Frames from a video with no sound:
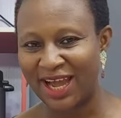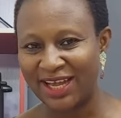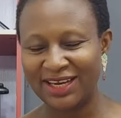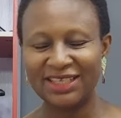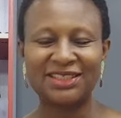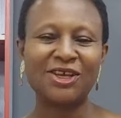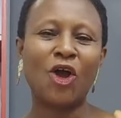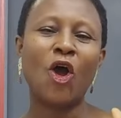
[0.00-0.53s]

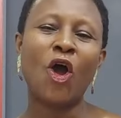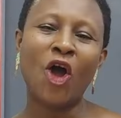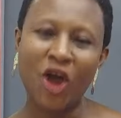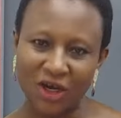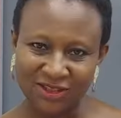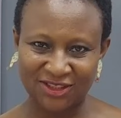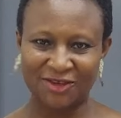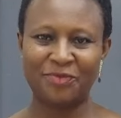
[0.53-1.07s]
this
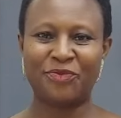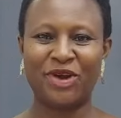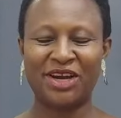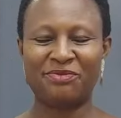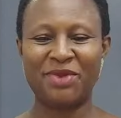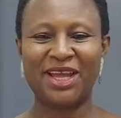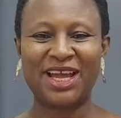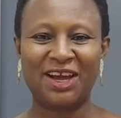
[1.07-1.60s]
awesome
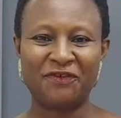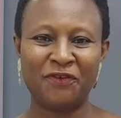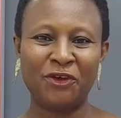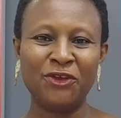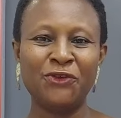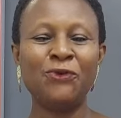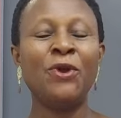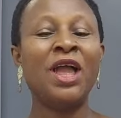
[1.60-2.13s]
Breadmaker for
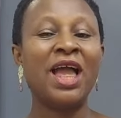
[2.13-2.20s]
you,